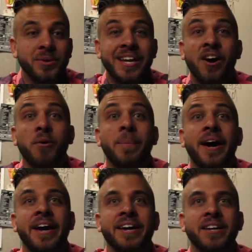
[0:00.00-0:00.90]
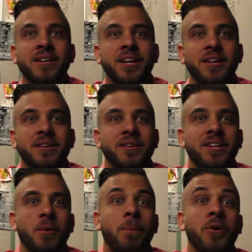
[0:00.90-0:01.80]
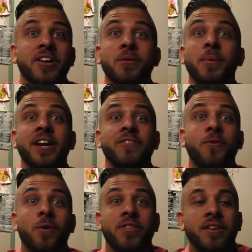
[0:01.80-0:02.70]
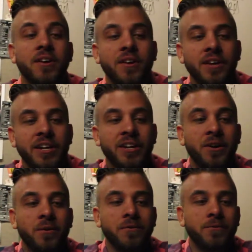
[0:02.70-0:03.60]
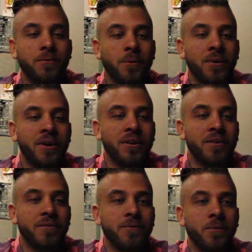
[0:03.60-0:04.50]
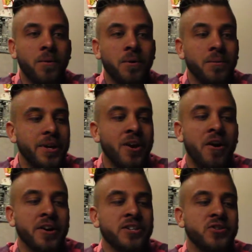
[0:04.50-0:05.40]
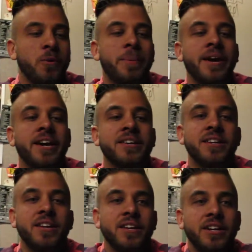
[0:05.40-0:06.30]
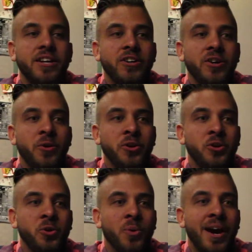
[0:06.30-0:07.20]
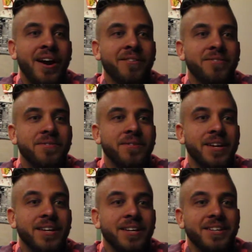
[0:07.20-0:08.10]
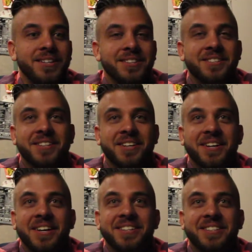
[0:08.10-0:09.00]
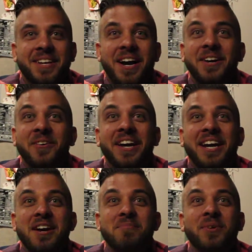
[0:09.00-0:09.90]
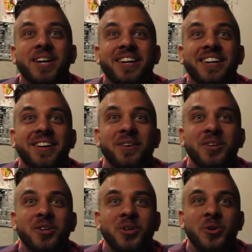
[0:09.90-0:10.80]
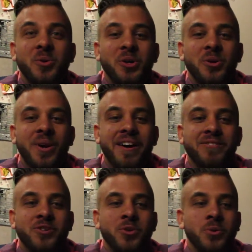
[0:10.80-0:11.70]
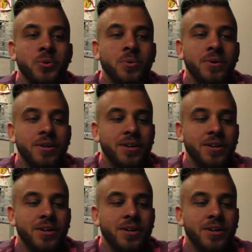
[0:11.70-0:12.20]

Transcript: talent buying and putting the money forth for an artist or band, you have, it's kind of like gambling, you have to